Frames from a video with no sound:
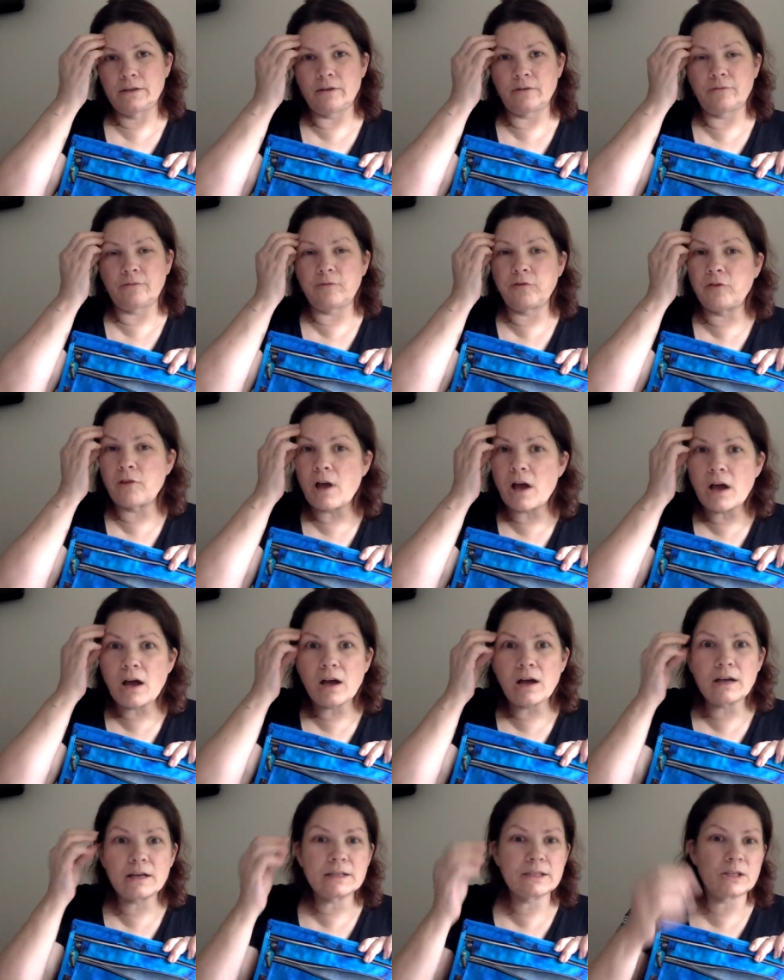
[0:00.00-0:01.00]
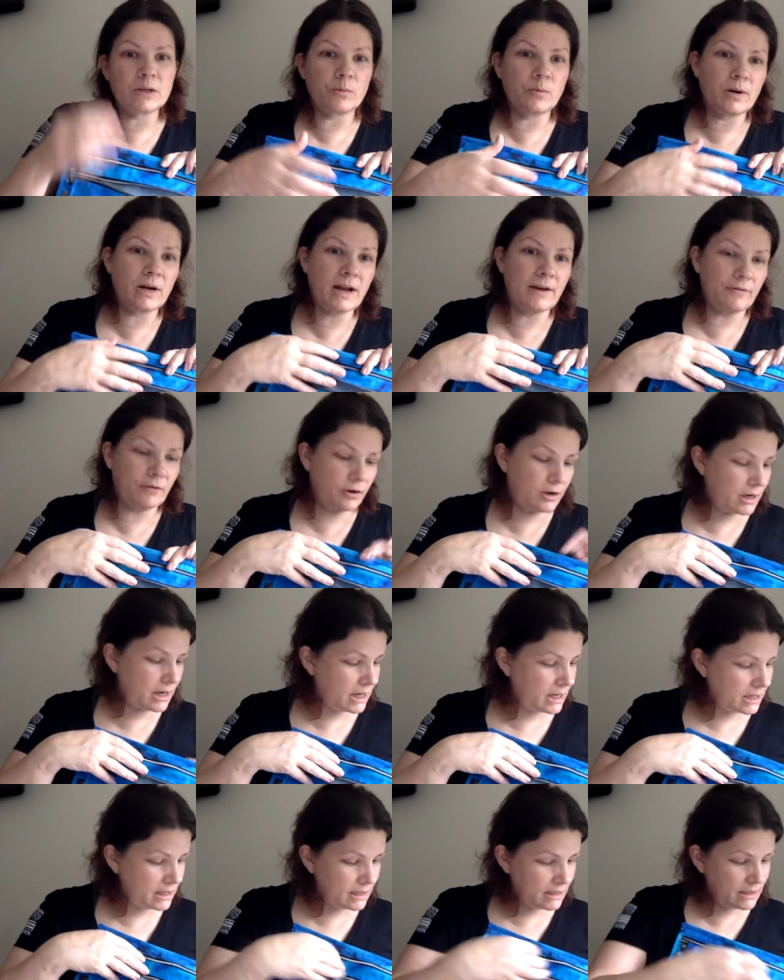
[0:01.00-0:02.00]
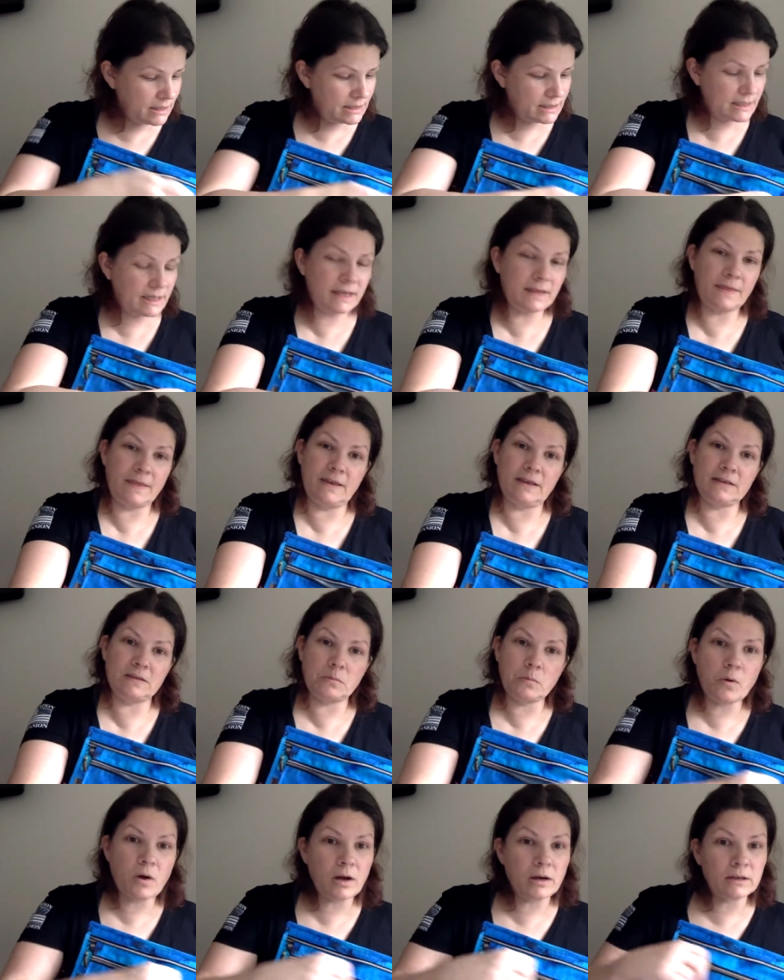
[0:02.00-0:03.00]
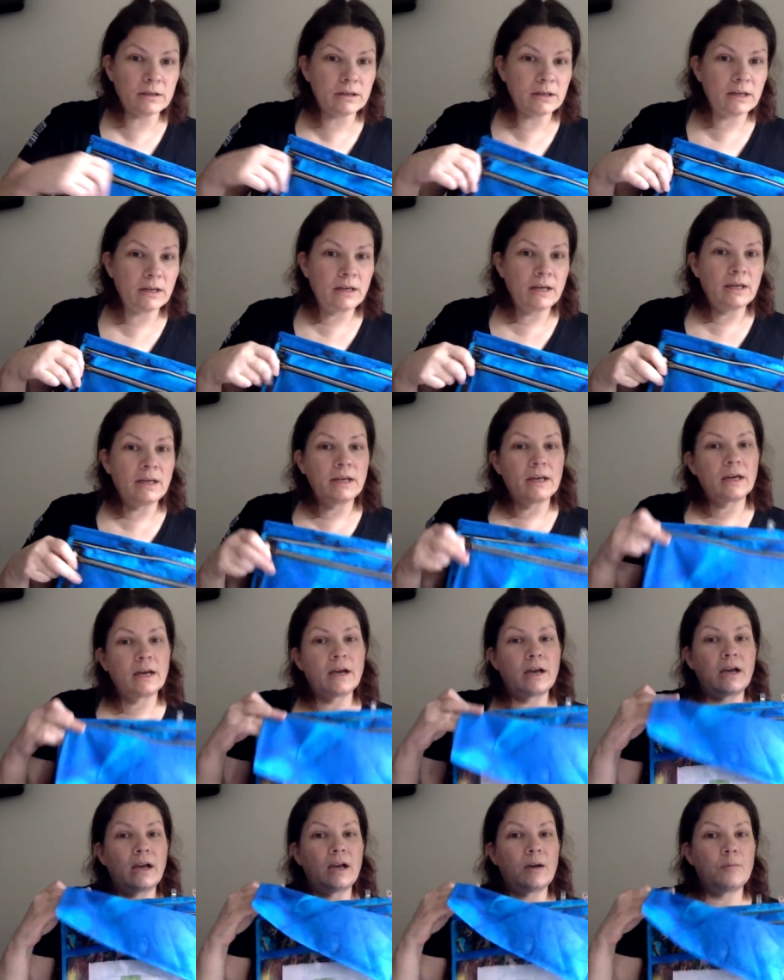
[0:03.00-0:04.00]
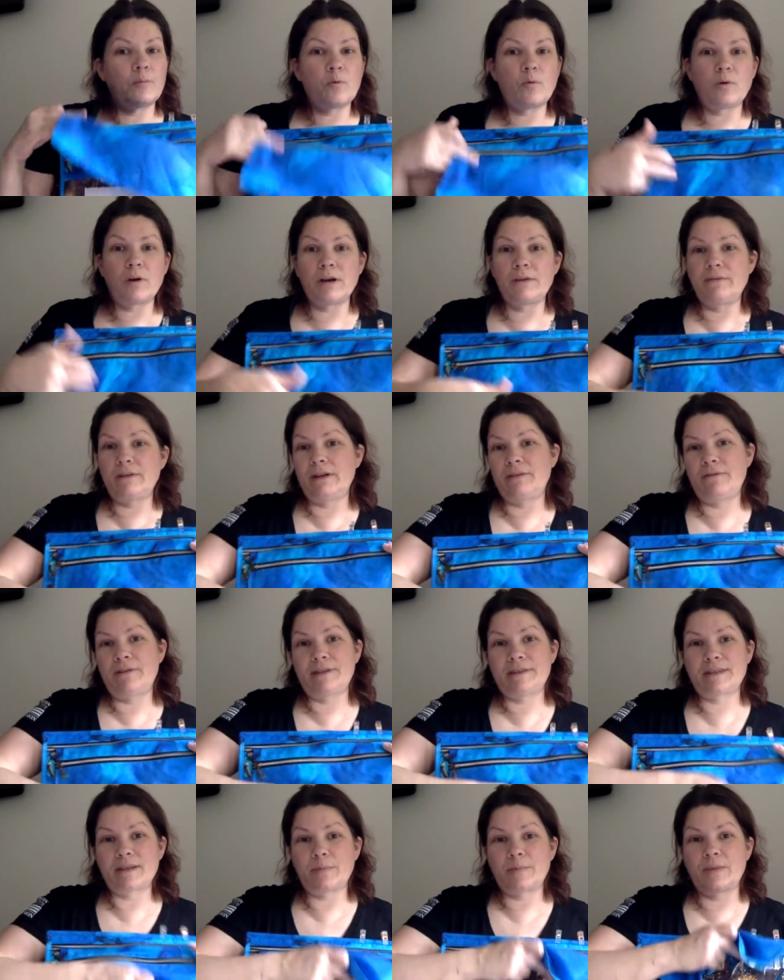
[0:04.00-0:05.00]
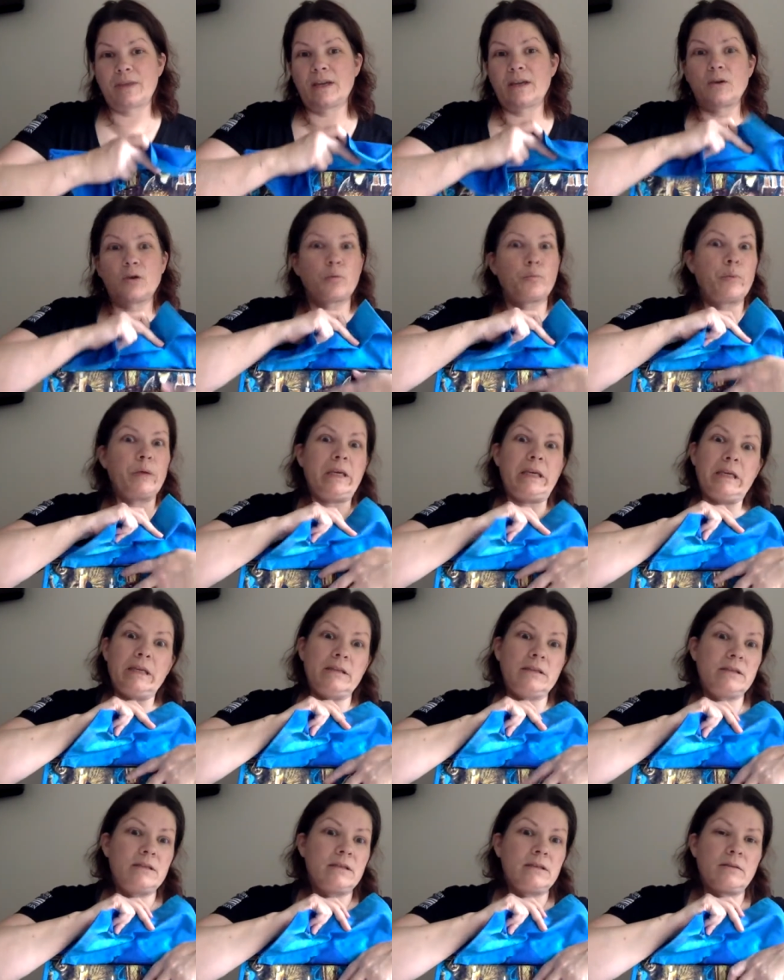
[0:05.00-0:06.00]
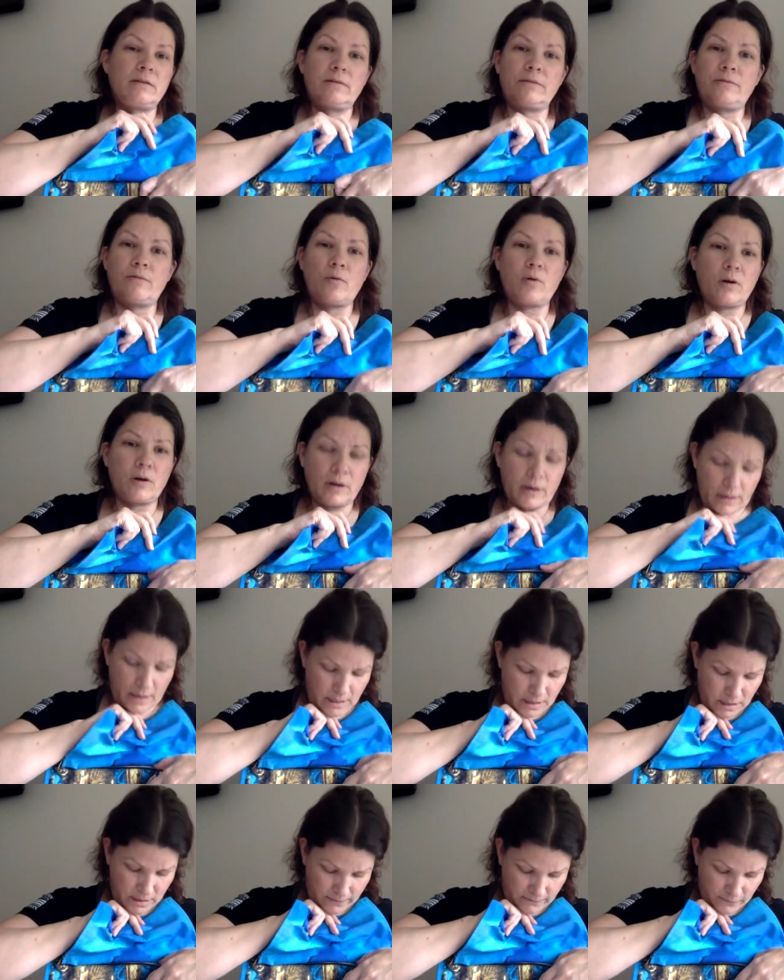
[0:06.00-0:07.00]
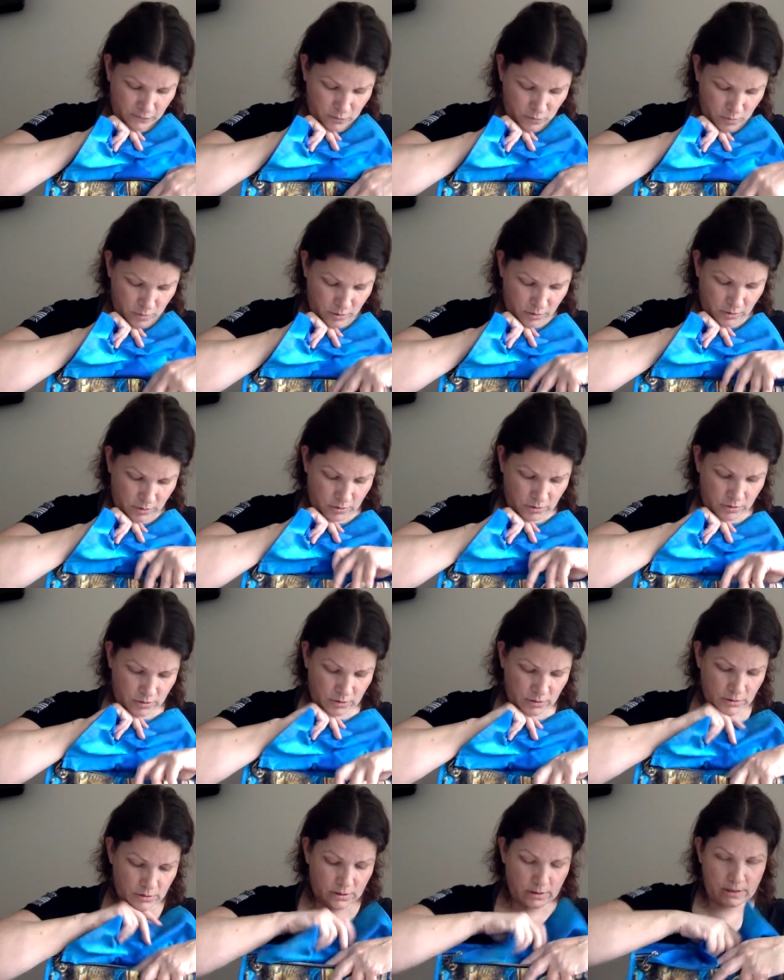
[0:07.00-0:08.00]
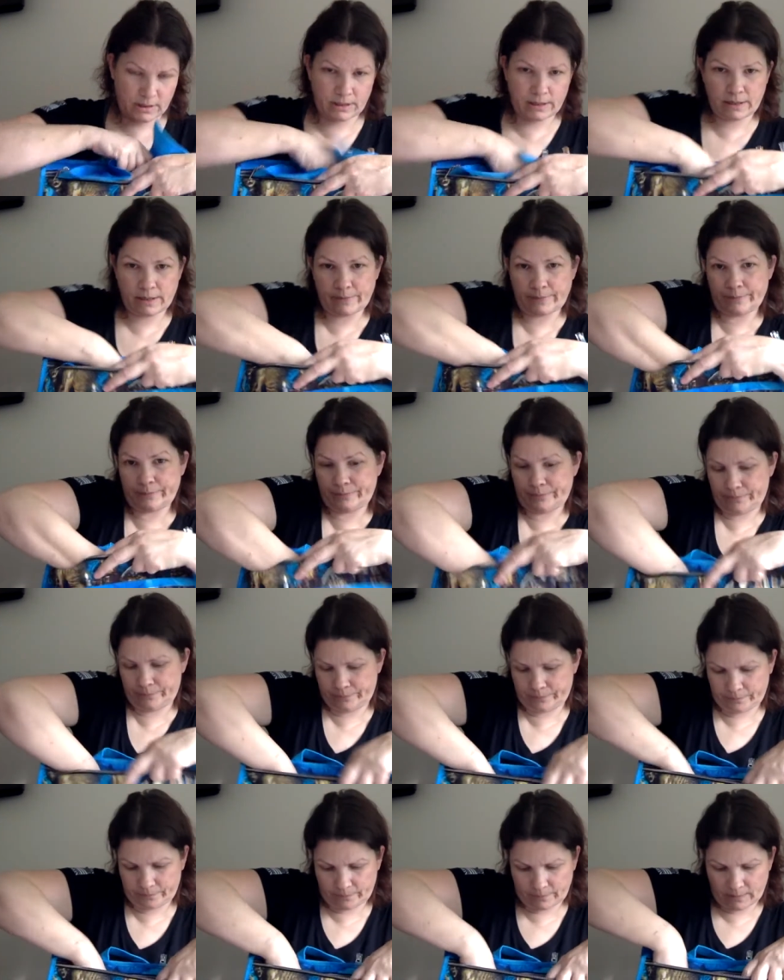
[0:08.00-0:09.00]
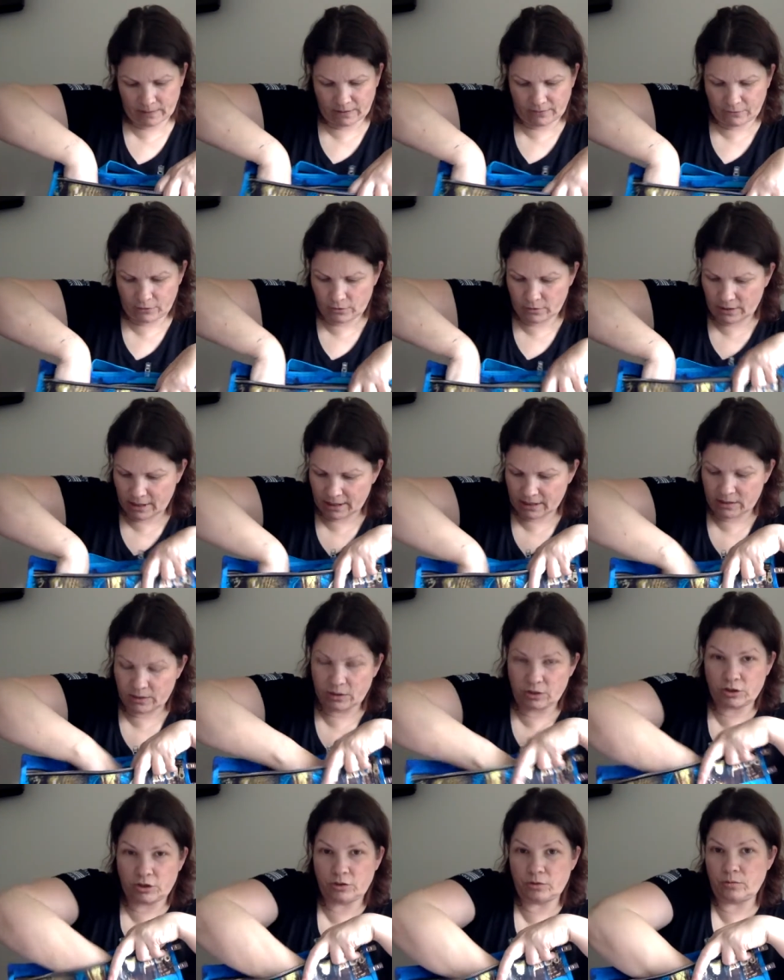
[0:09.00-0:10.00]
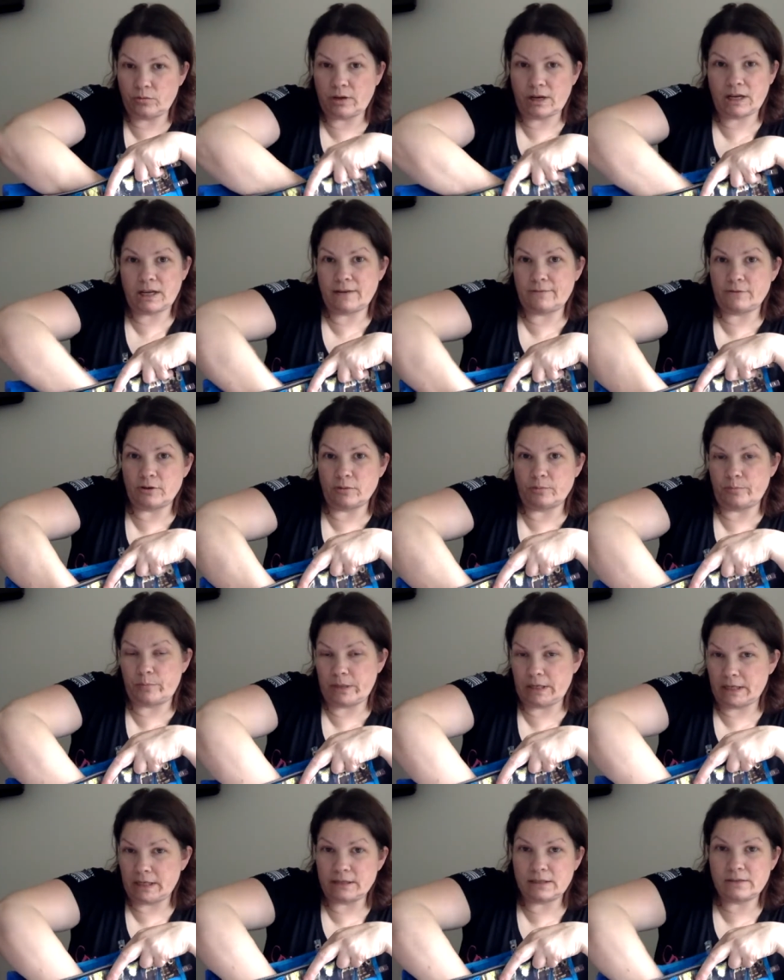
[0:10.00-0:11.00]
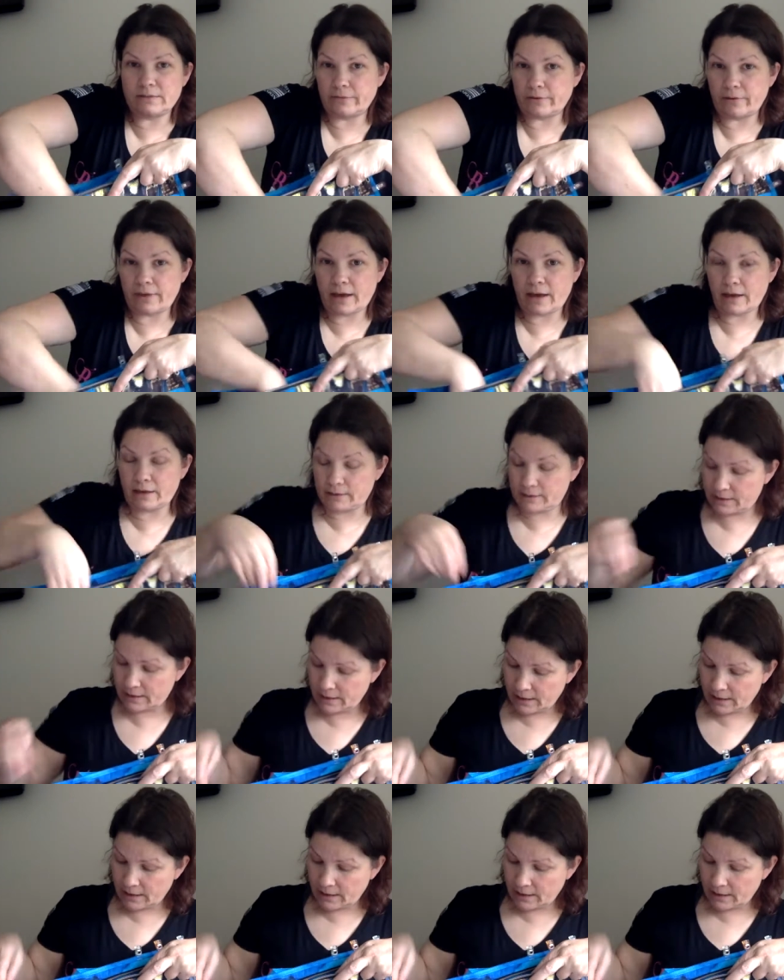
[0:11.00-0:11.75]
floss or whatever it is in this one, or even if it's something, your beads for any of your, if you would like to do any of your beads for that,